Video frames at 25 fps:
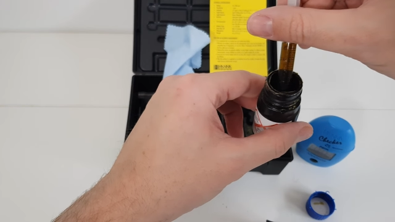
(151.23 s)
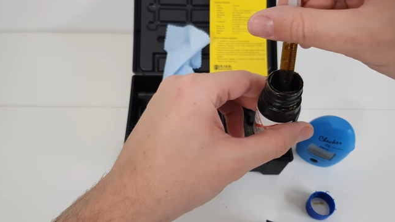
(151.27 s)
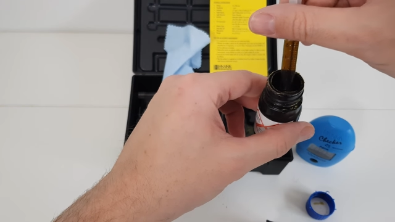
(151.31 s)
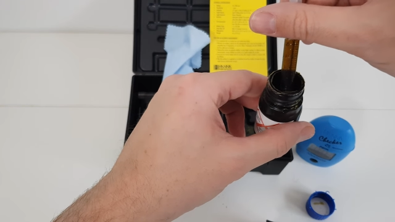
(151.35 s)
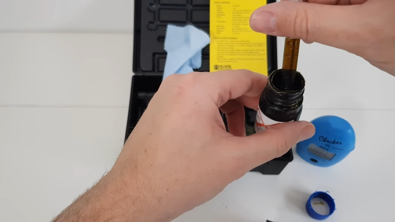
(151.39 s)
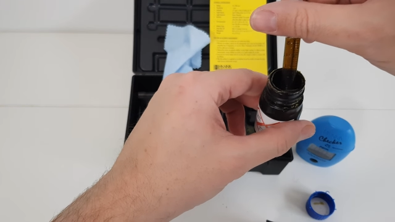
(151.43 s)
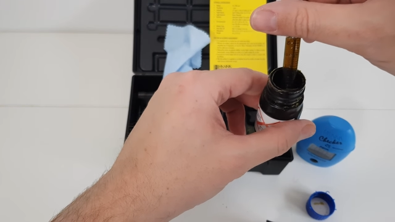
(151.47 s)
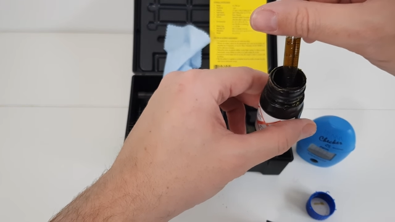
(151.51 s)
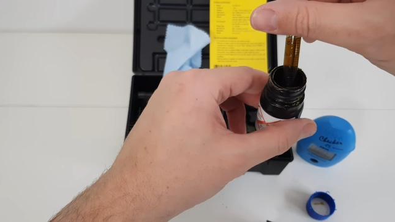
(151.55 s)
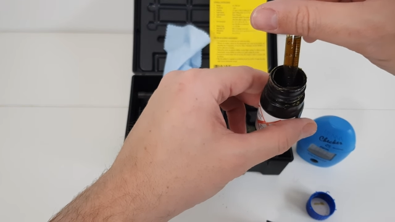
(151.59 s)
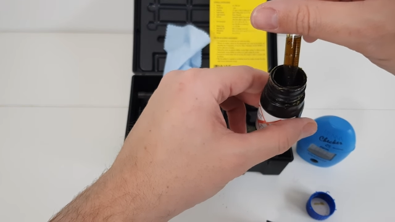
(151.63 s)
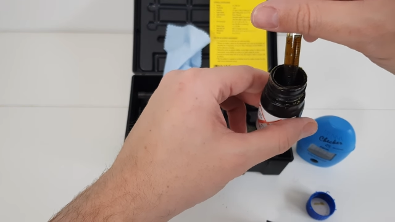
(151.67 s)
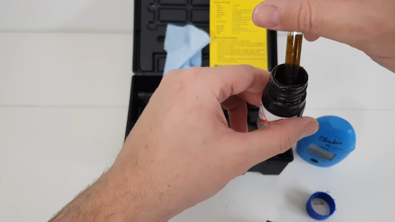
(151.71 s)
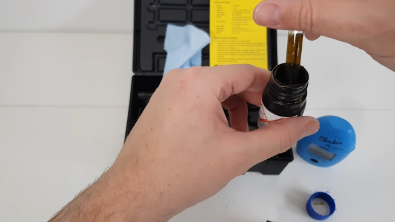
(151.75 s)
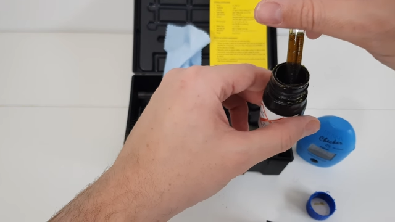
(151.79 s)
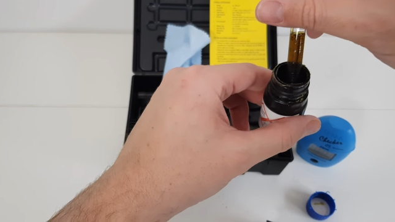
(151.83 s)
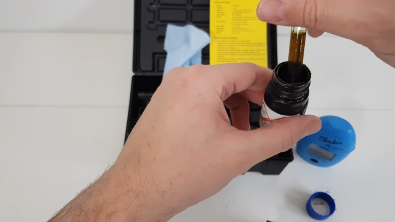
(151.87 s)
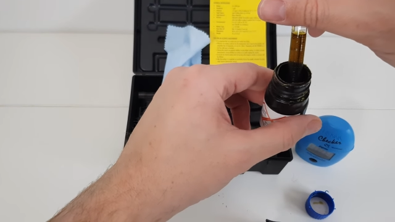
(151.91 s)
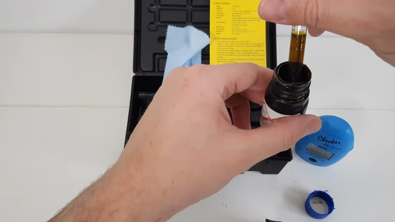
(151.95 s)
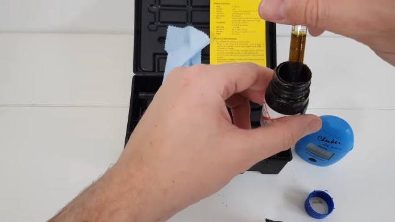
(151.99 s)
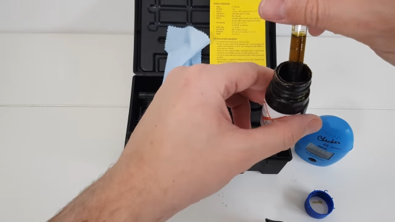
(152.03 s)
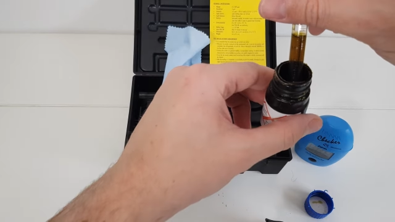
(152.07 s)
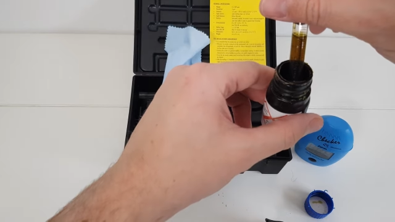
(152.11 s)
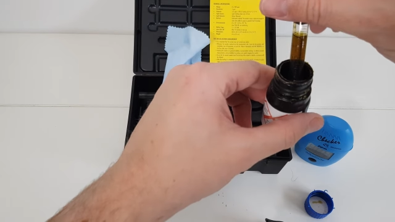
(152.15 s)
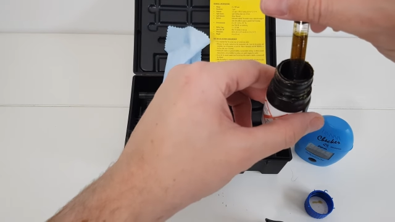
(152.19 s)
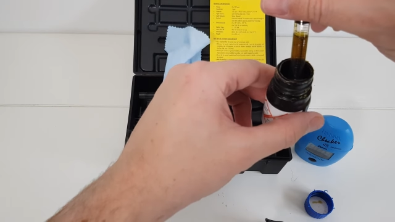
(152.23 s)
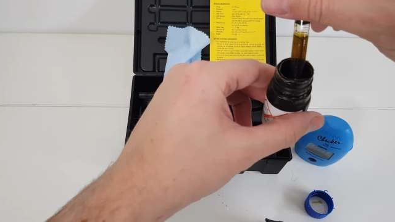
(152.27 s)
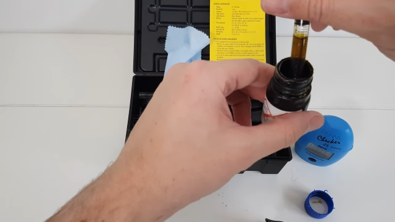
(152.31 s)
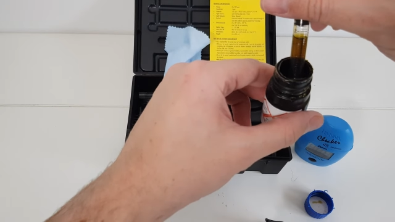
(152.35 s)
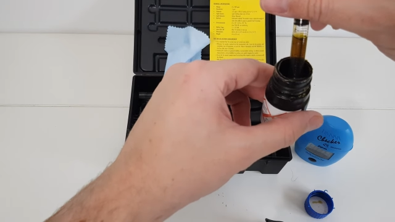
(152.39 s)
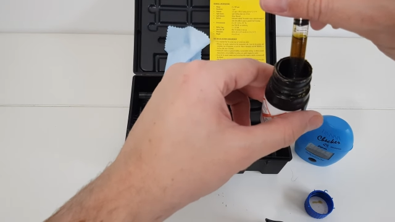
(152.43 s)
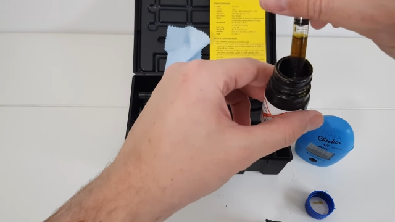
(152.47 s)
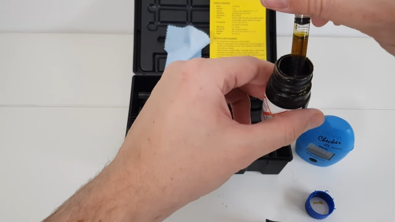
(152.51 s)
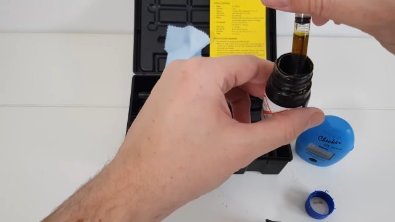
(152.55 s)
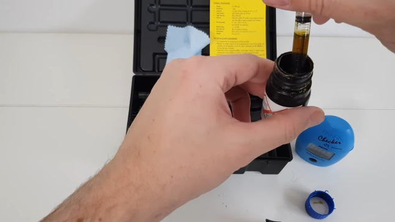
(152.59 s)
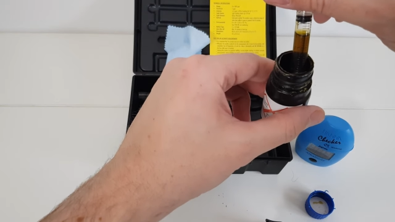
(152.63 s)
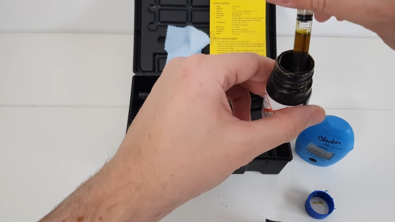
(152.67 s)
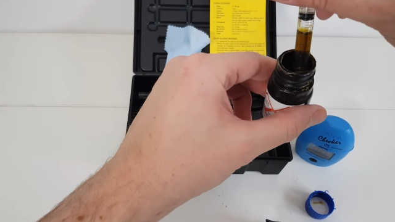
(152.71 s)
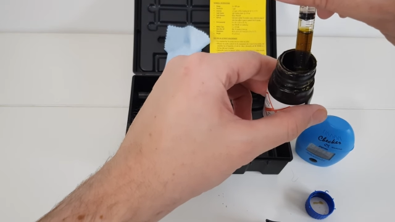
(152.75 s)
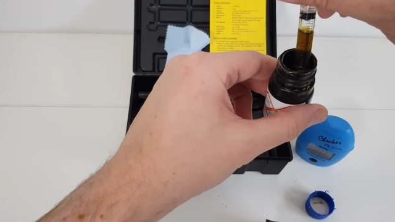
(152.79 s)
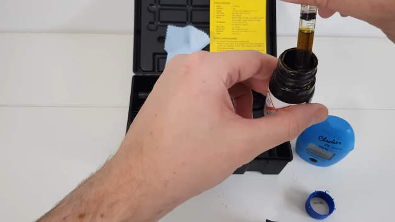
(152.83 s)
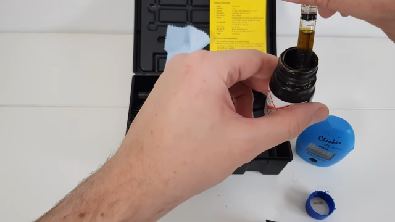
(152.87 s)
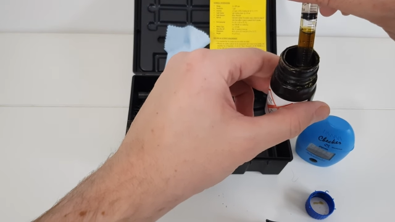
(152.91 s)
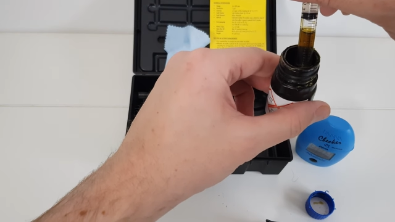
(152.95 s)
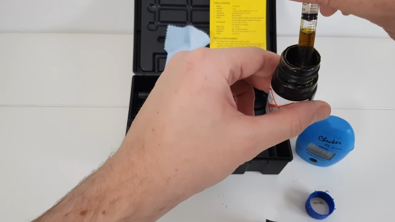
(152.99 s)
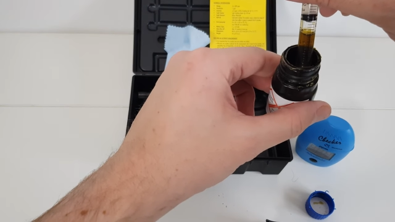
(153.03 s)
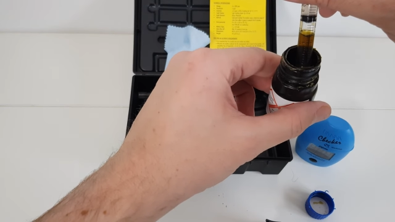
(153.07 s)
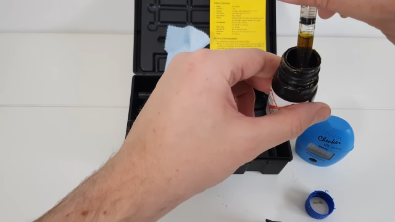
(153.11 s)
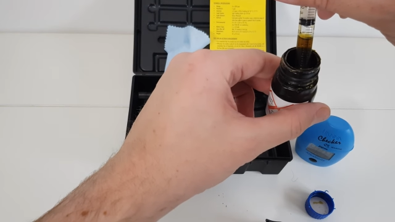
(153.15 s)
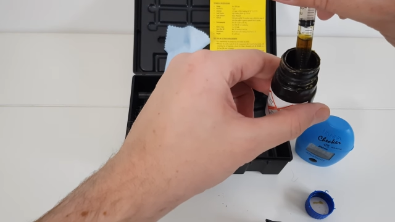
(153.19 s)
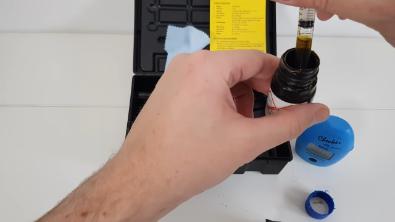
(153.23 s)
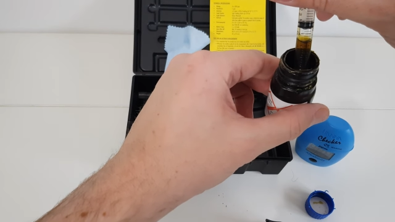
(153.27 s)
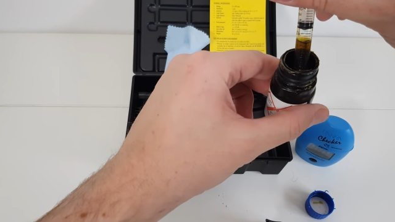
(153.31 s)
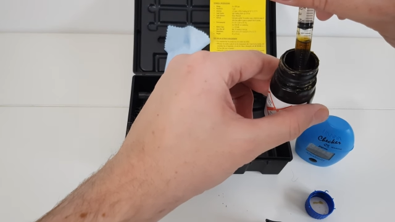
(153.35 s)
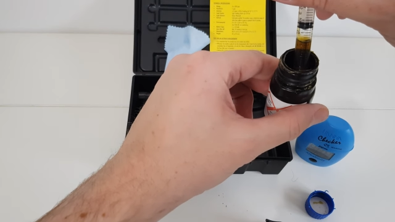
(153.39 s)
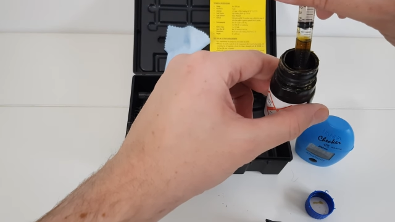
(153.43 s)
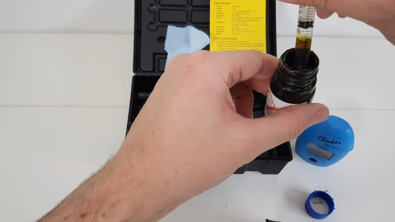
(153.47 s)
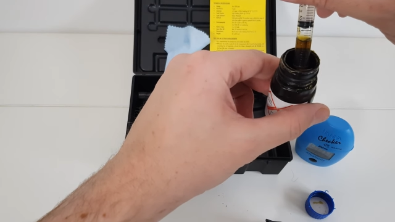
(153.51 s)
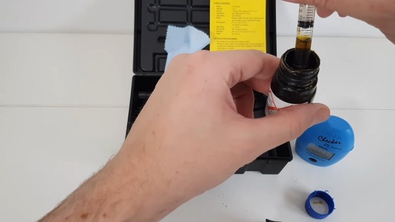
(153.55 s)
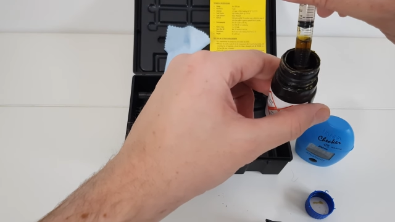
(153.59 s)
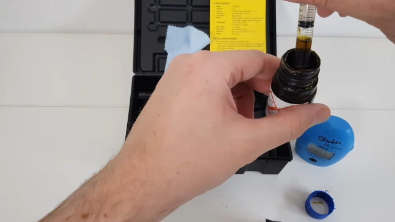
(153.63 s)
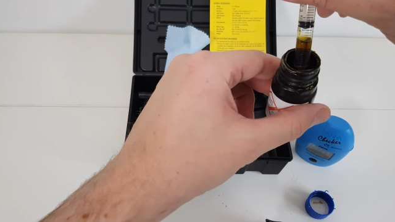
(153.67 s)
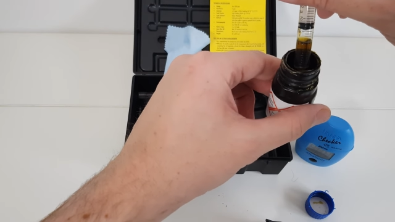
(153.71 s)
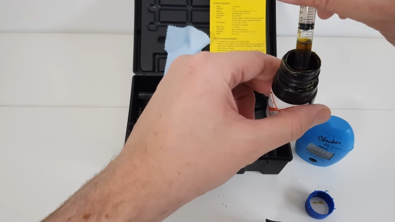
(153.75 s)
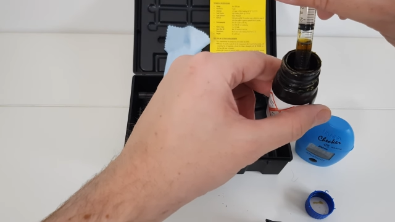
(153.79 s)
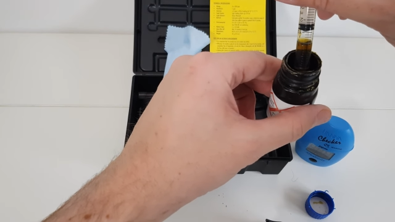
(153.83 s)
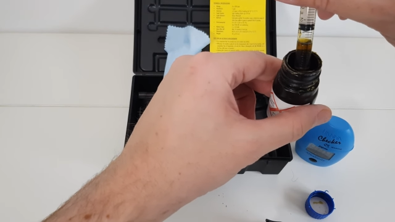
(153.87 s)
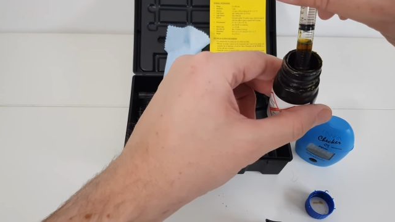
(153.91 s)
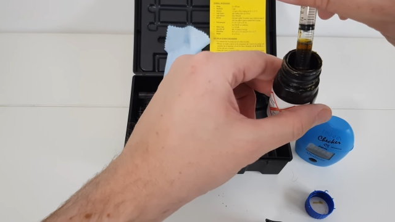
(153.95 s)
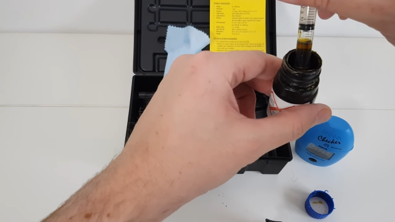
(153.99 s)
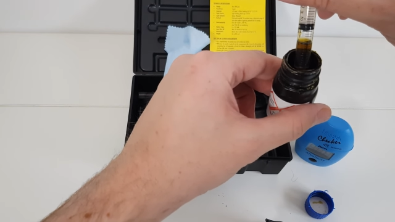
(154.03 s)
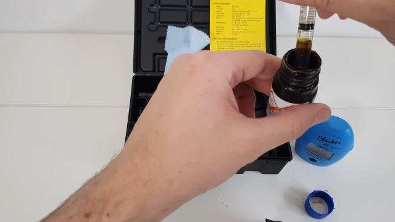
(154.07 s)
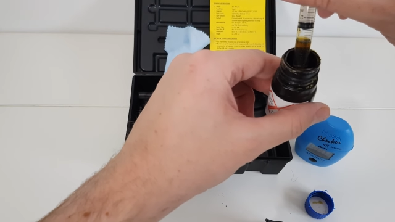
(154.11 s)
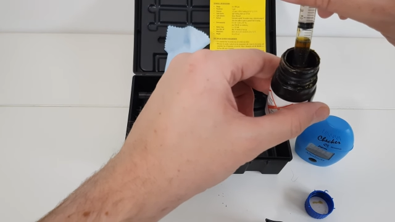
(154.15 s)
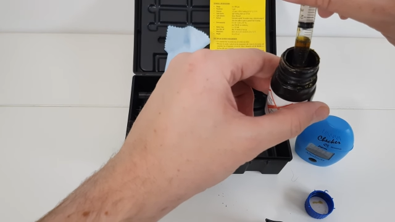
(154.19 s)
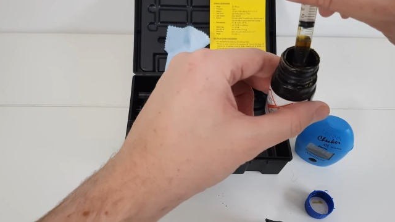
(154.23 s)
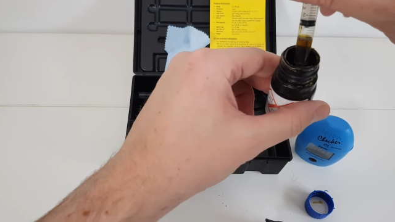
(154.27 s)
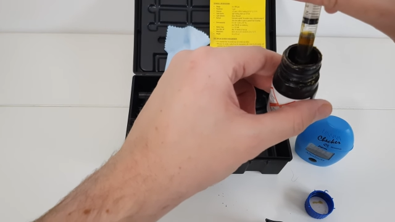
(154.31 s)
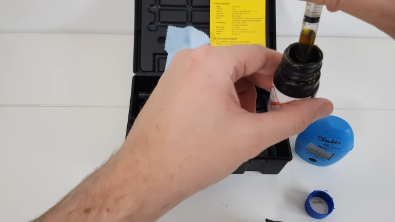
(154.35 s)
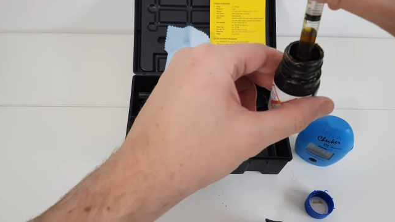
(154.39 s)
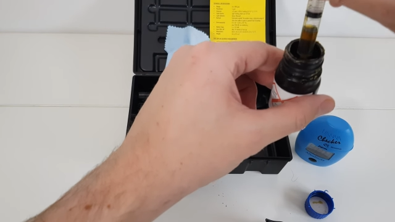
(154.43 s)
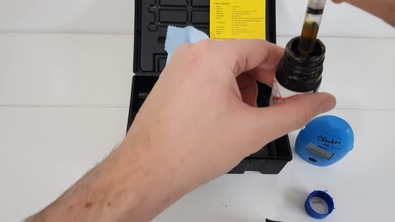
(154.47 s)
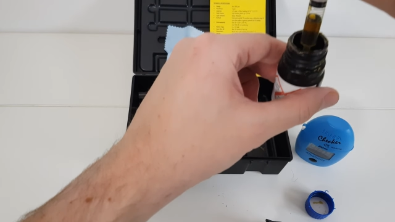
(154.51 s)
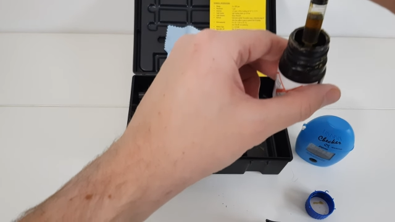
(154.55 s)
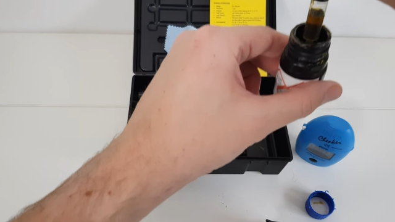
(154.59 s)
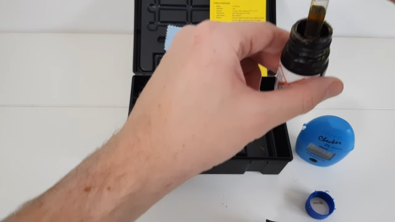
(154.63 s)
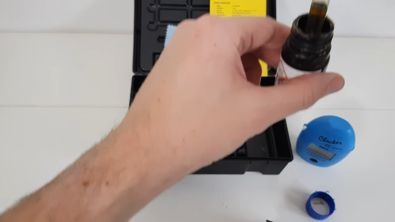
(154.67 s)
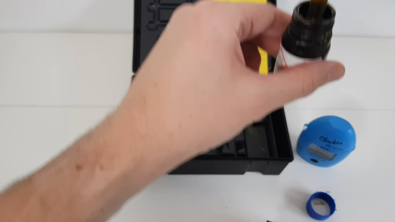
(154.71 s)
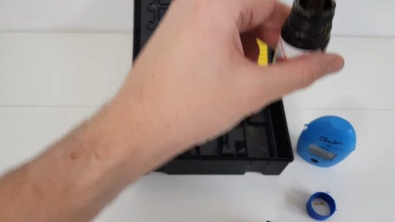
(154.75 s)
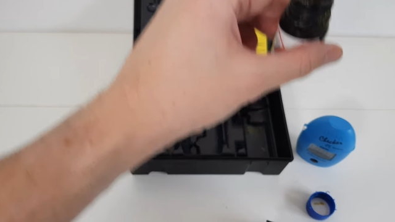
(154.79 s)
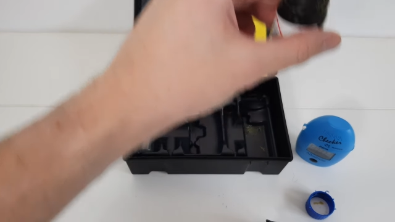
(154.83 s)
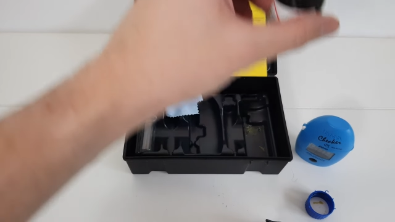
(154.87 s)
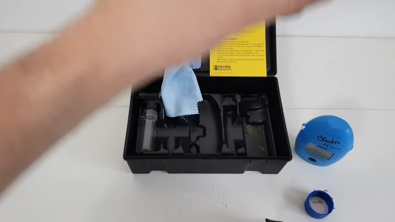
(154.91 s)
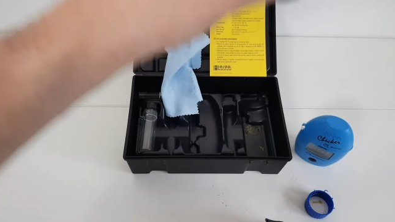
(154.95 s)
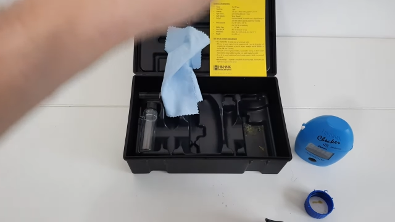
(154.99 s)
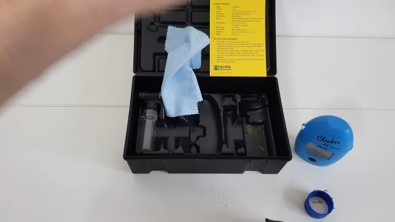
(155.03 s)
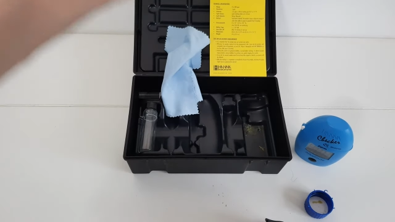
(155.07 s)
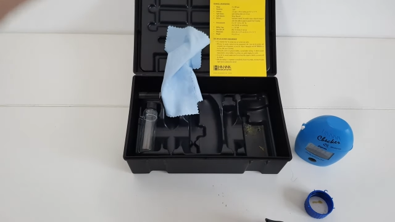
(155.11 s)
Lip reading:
No face is visible, so there are no lips to read.